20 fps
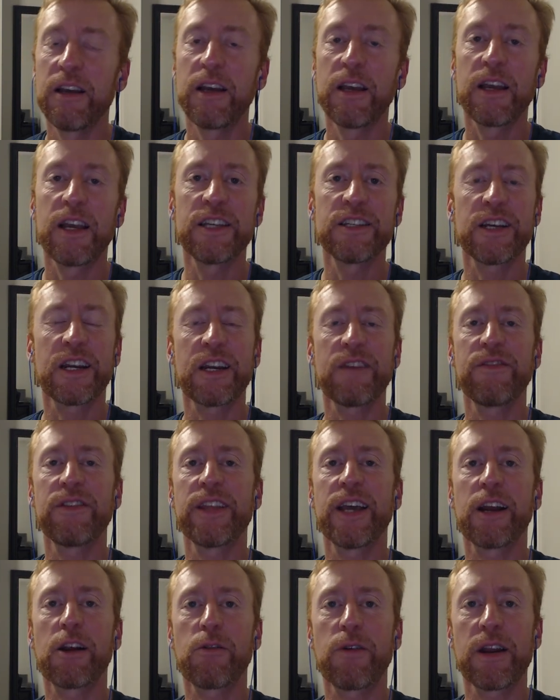He's not even
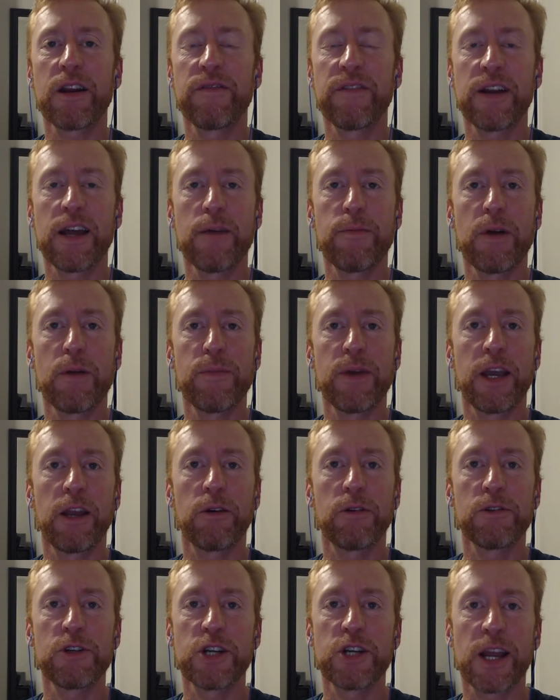that great of an MMA
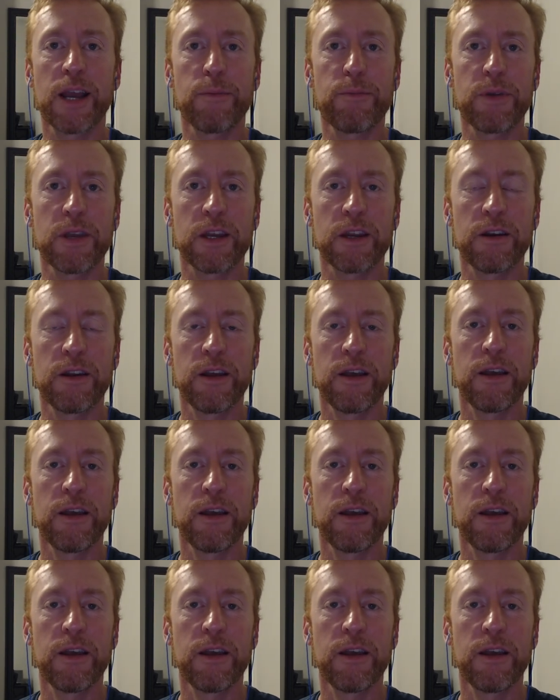or champion.